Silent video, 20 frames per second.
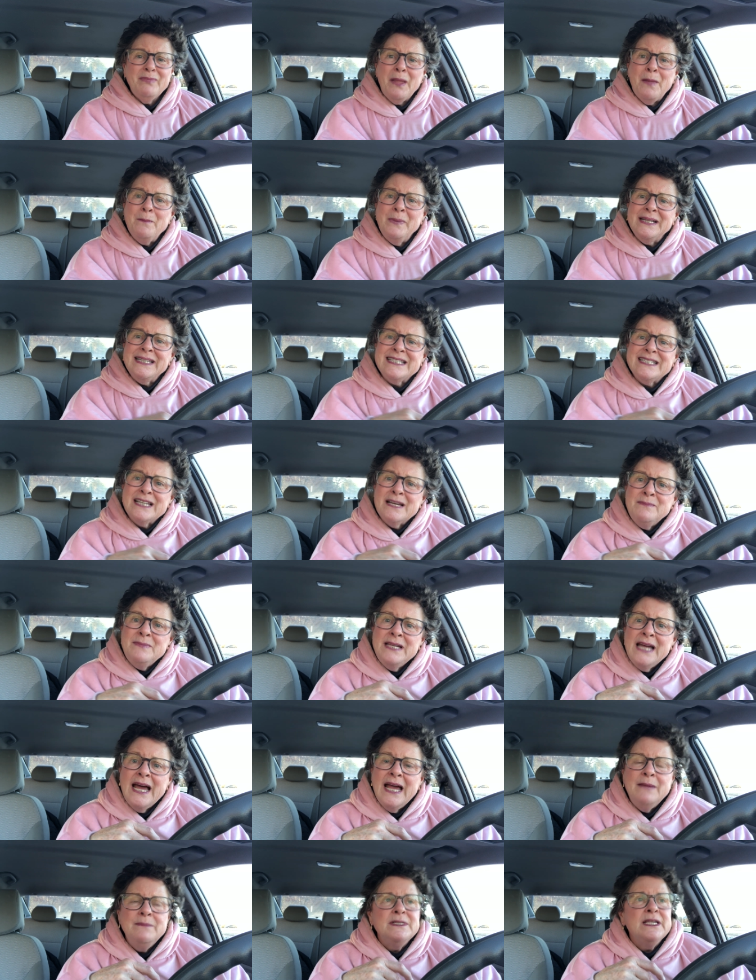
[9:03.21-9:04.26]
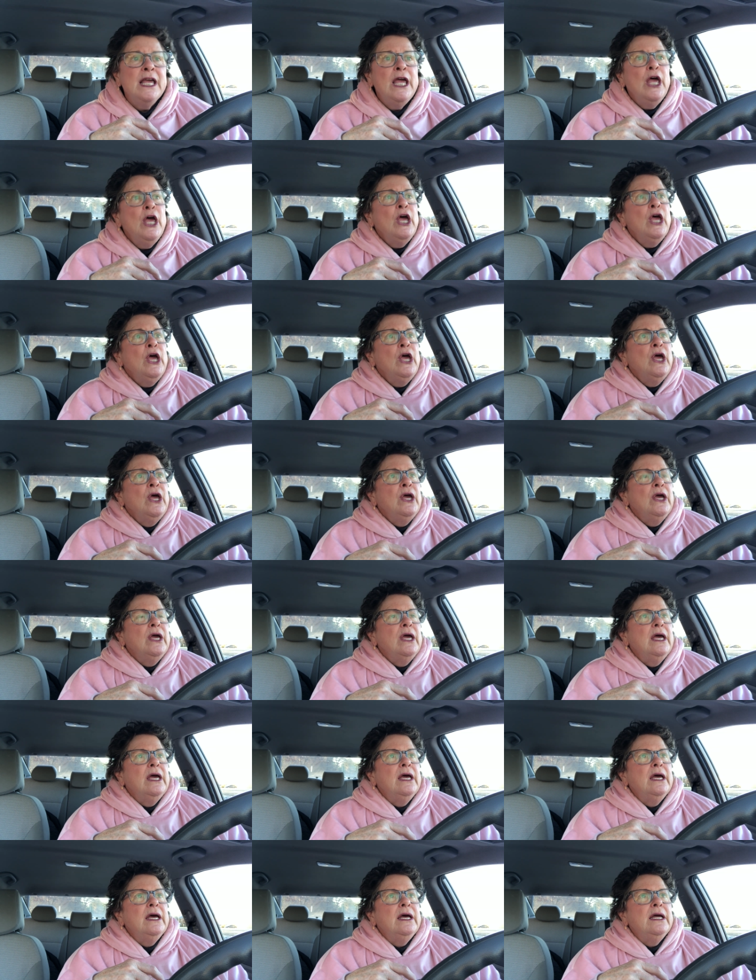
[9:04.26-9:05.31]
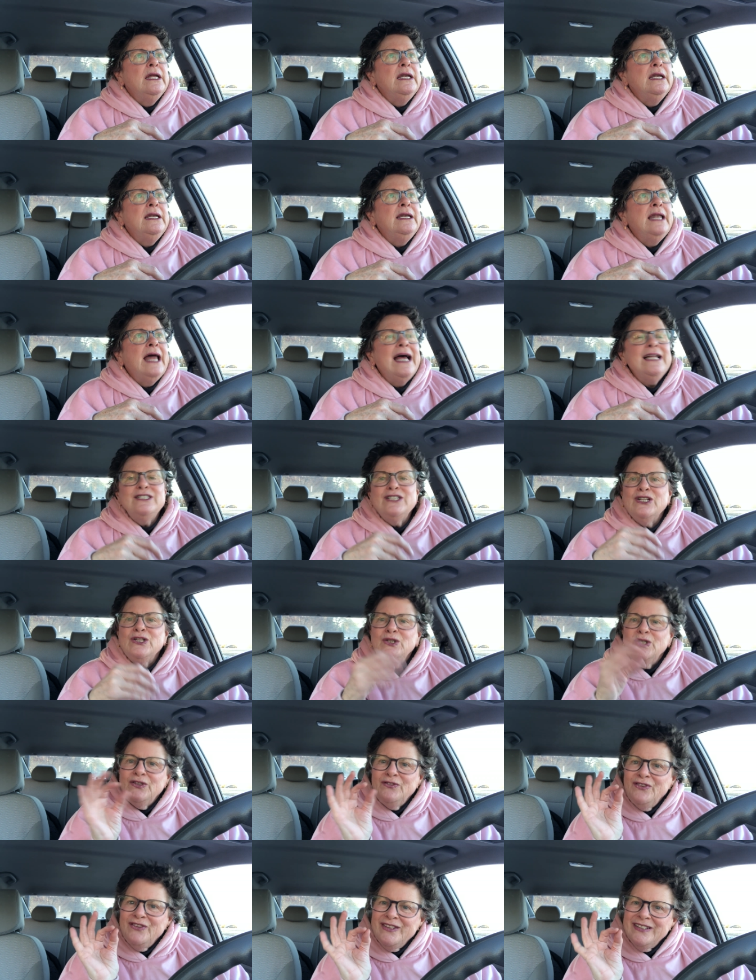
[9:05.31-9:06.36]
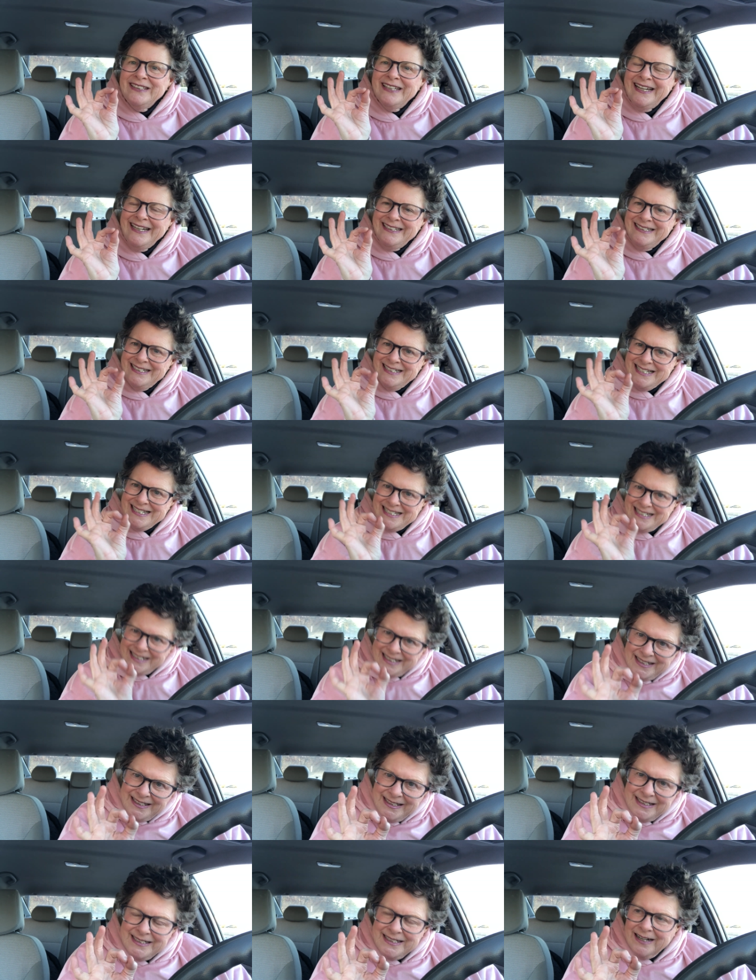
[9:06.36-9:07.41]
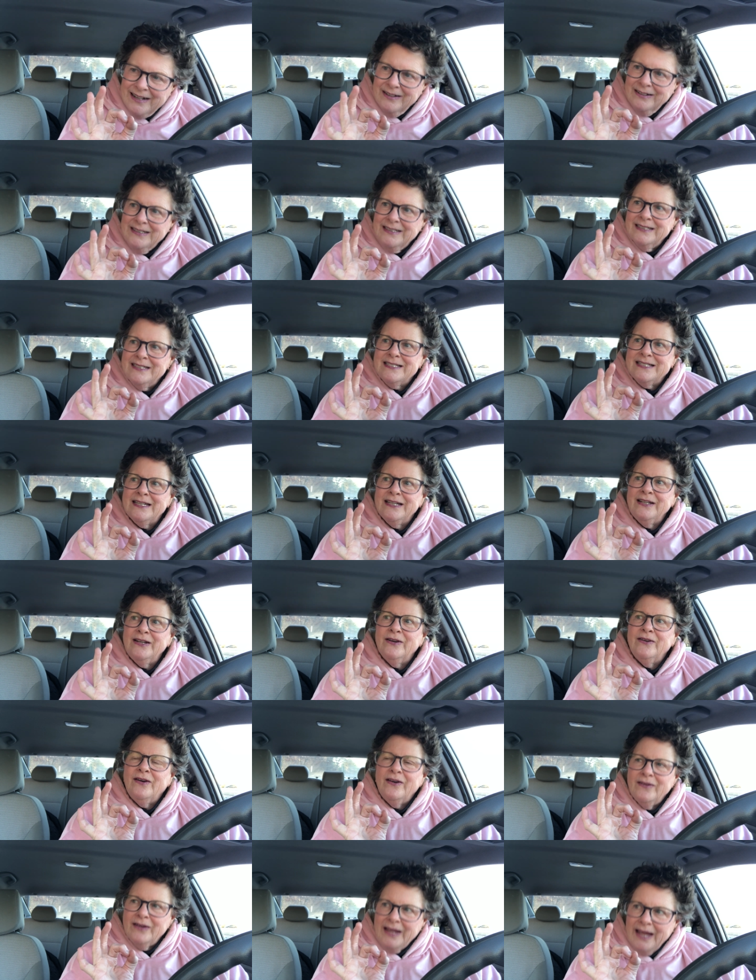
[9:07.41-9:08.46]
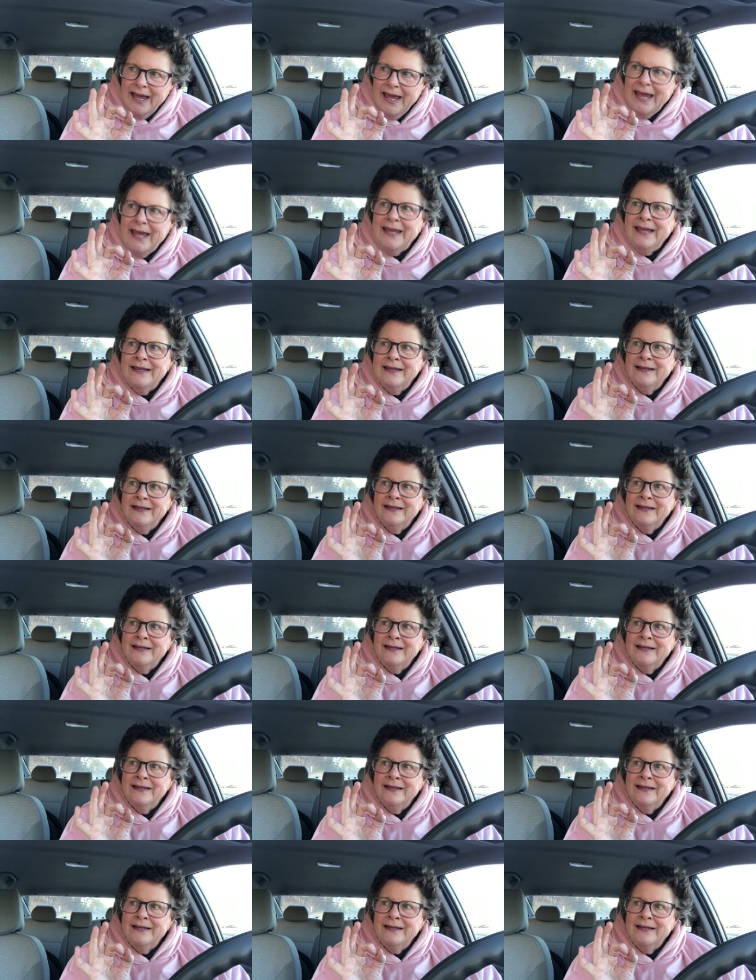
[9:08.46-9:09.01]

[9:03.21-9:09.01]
But sometimes not to look for the light and to sit in the darkness and go, okay.